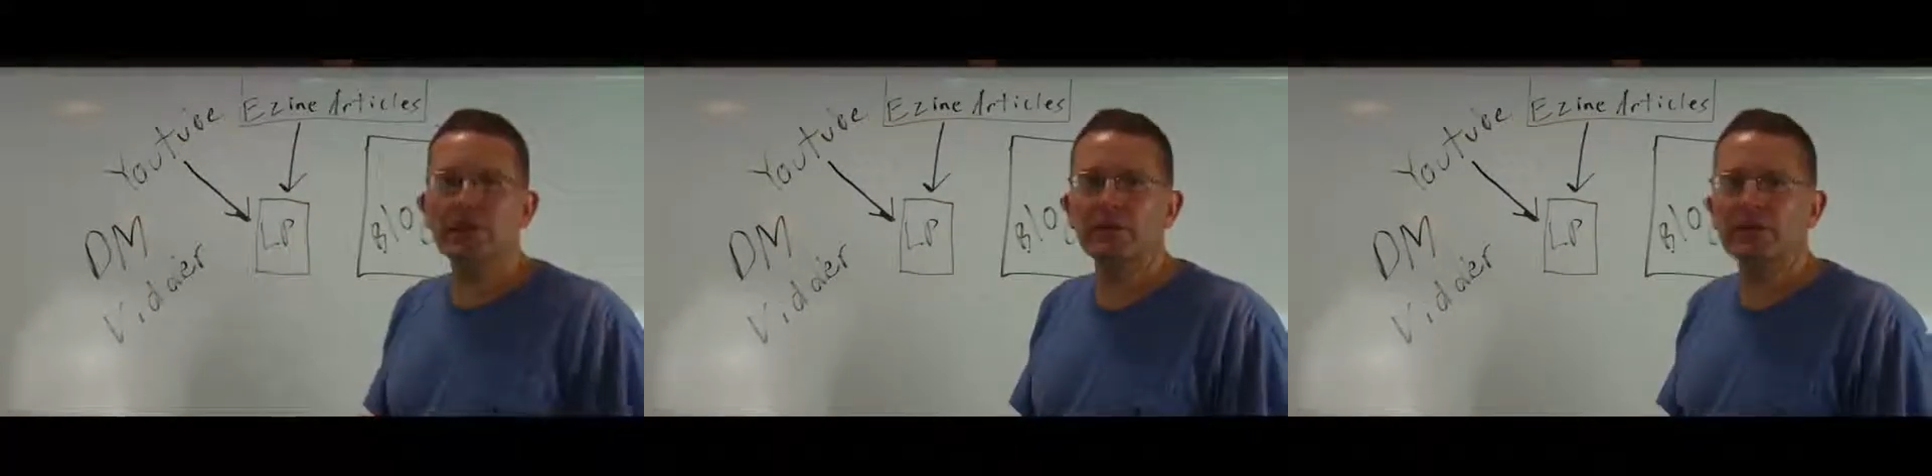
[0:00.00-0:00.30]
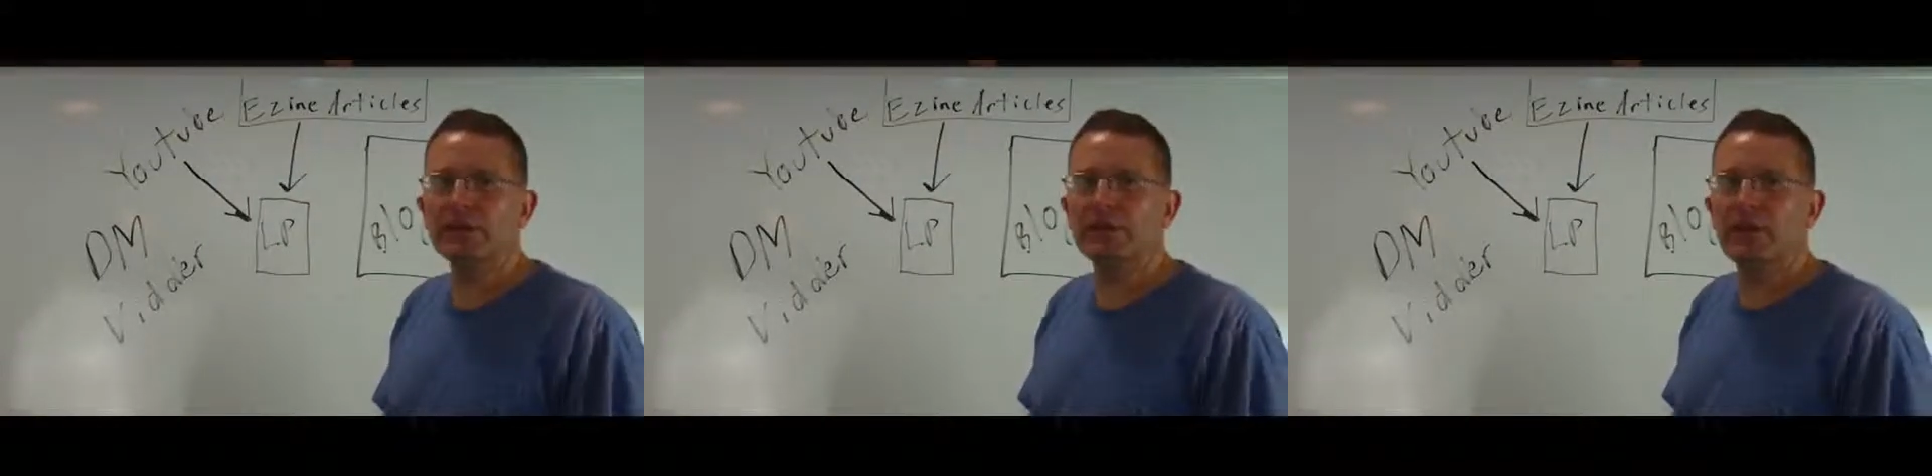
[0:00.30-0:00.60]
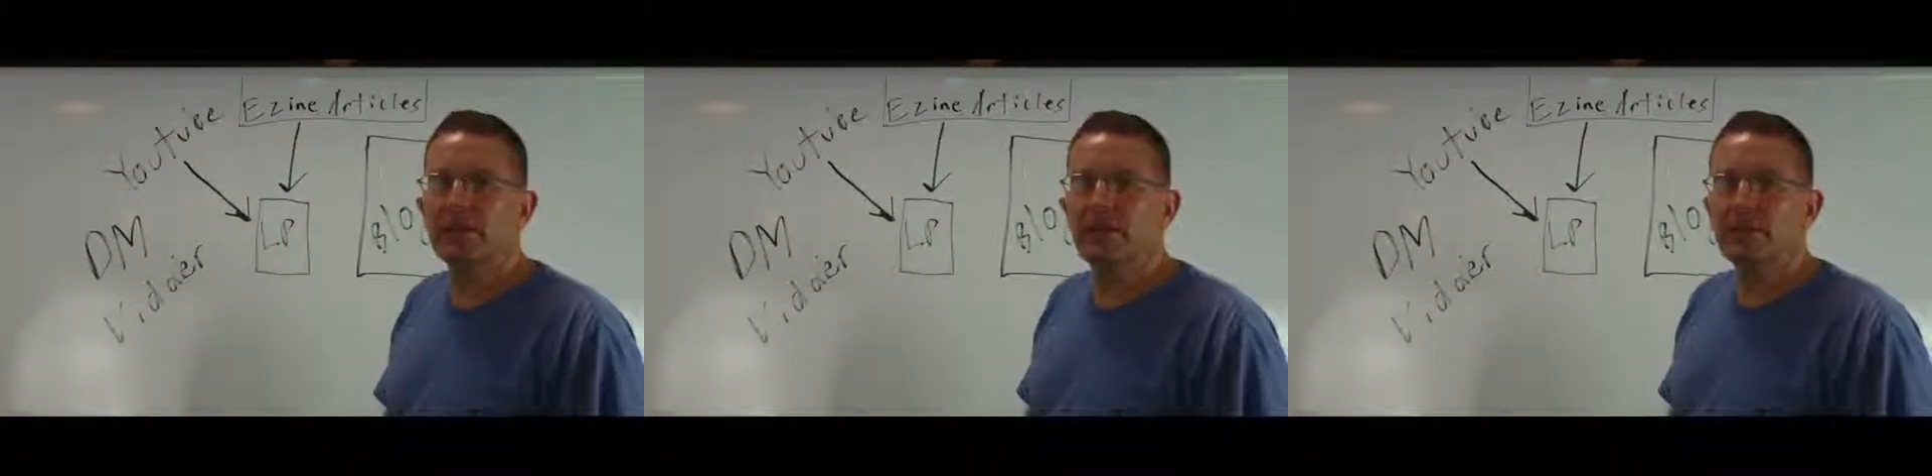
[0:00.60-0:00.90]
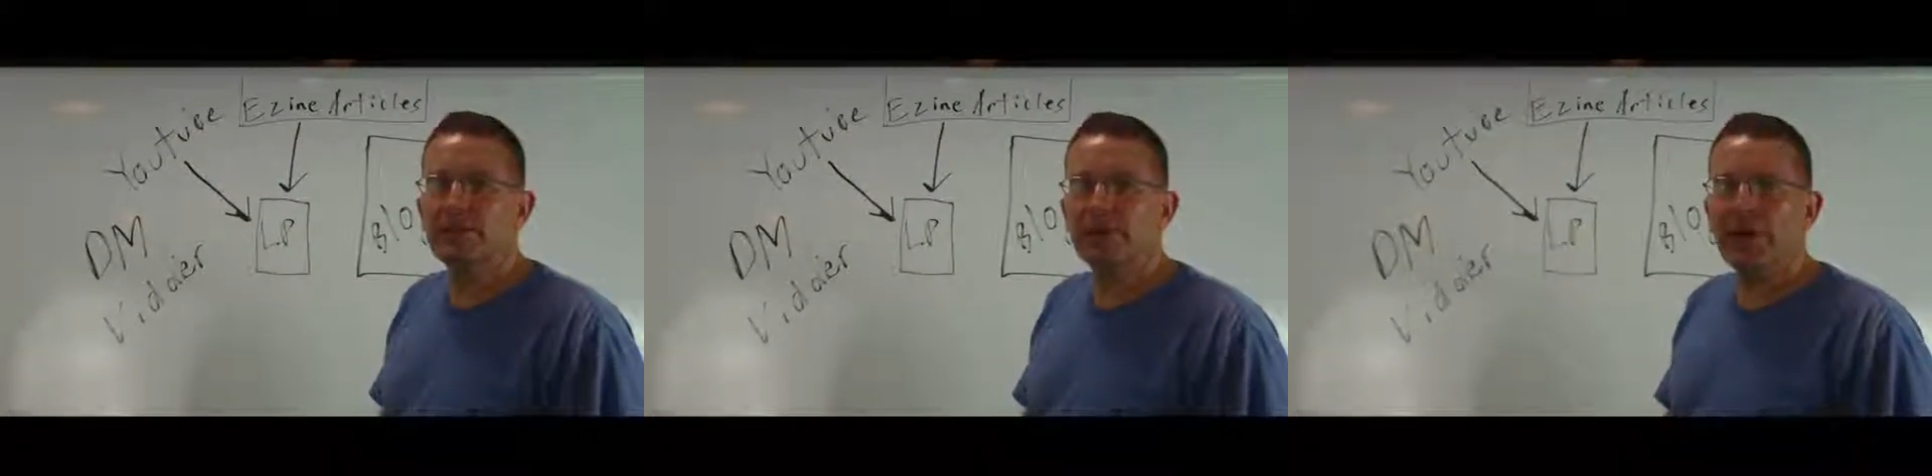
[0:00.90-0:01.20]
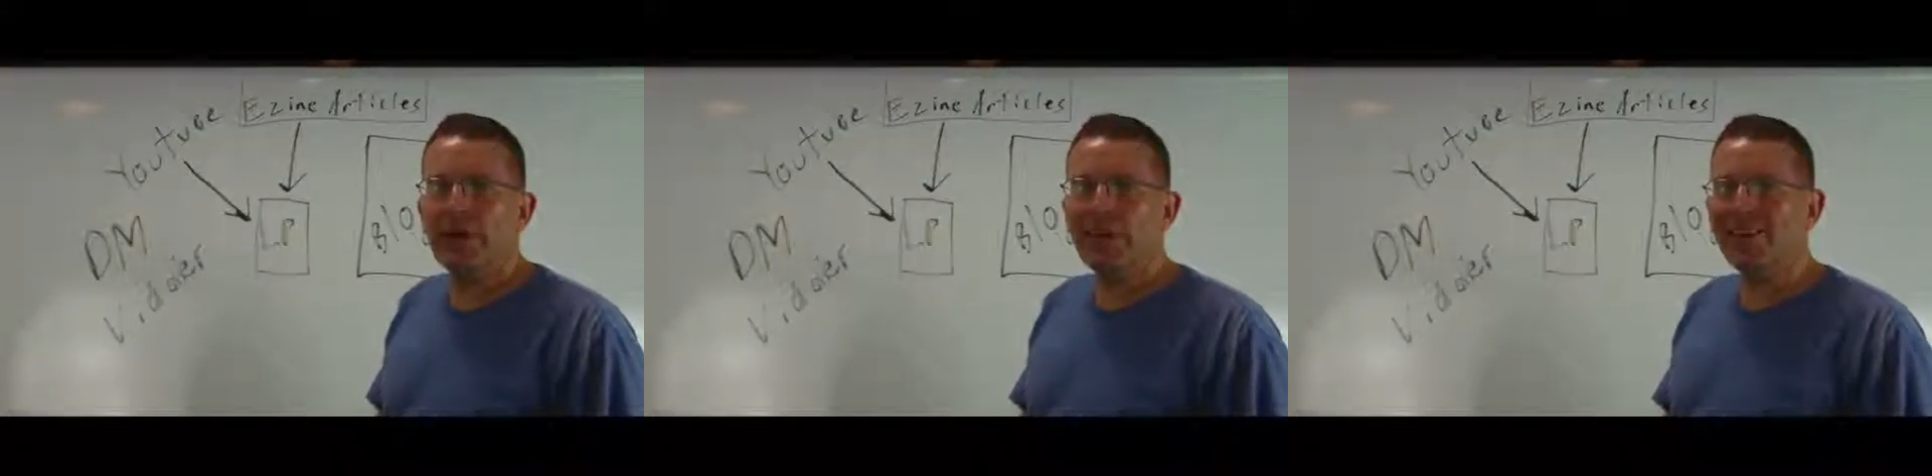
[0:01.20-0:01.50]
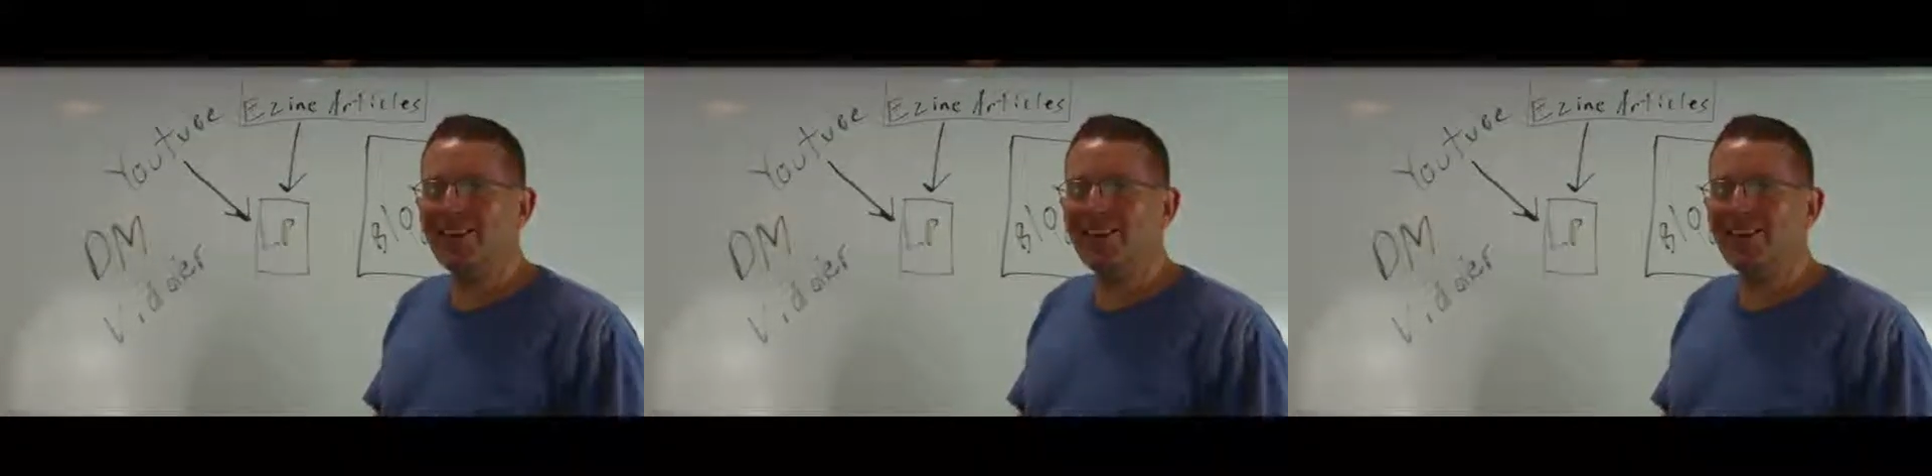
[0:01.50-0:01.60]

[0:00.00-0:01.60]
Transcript: Articles. But